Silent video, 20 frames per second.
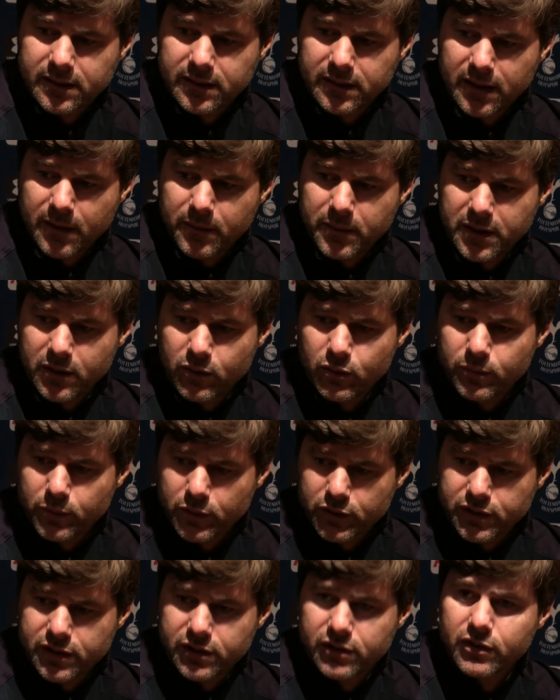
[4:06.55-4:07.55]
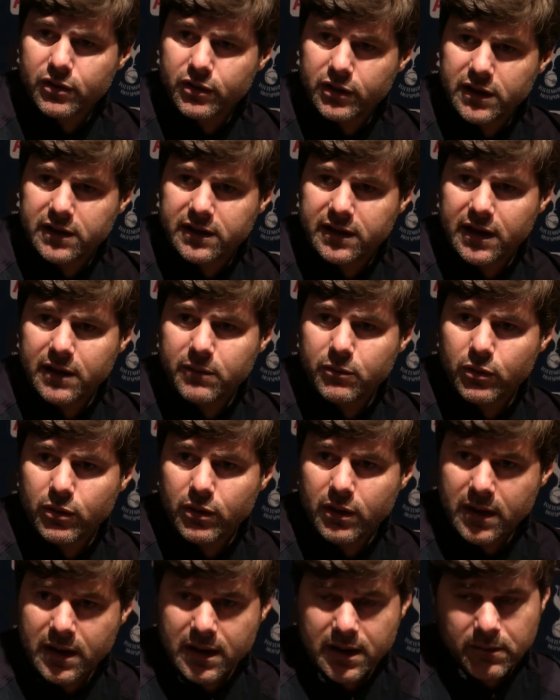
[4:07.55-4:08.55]
in a very good position on the
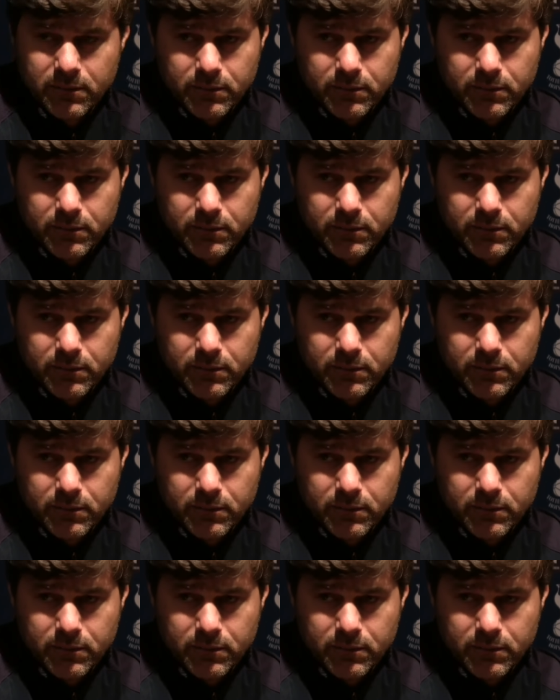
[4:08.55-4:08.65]
table,